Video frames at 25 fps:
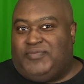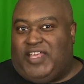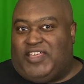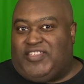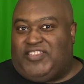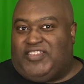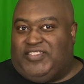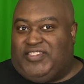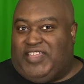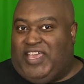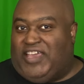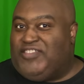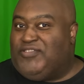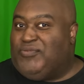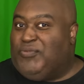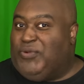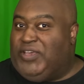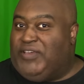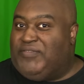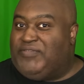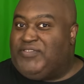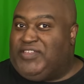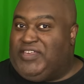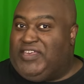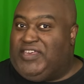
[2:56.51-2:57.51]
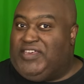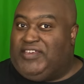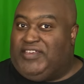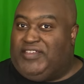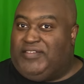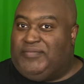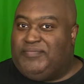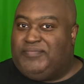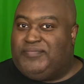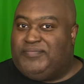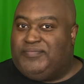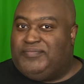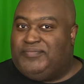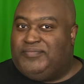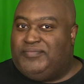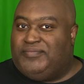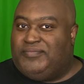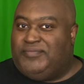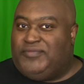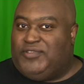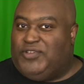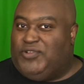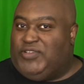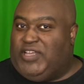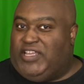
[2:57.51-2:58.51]
that's a nice way of saying it.
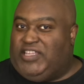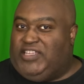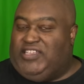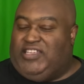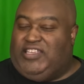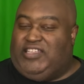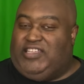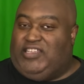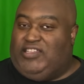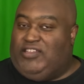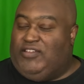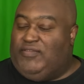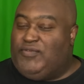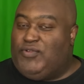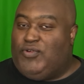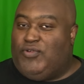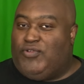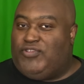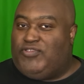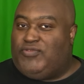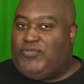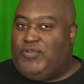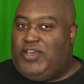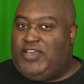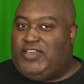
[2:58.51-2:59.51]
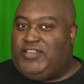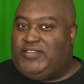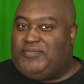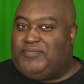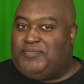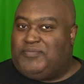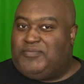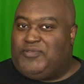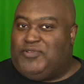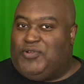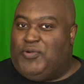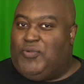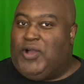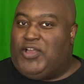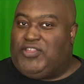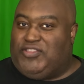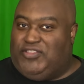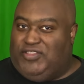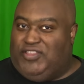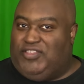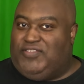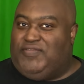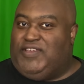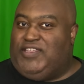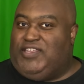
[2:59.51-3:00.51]
You're not an idiot, of course, right? You're
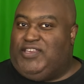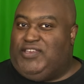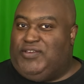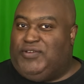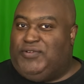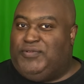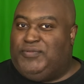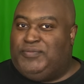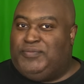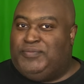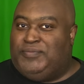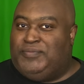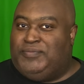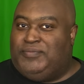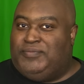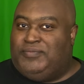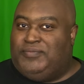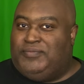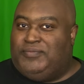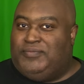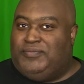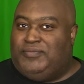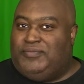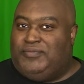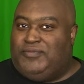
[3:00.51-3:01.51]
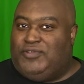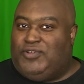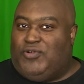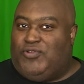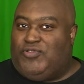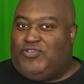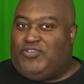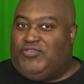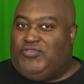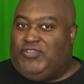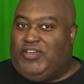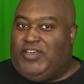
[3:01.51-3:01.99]
watching this video. Of course